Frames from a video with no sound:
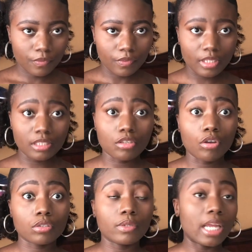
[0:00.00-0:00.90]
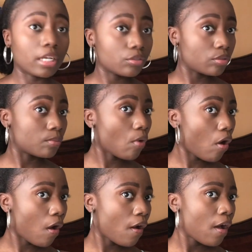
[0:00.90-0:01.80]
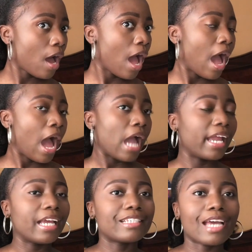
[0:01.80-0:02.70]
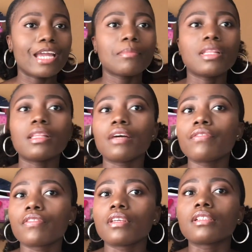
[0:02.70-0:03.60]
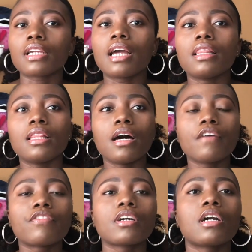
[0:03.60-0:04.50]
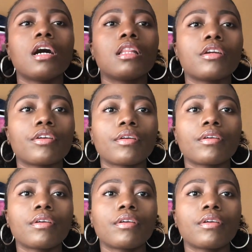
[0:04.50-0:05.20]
This is also an extra small, and I am in love with this. Like, I love the color.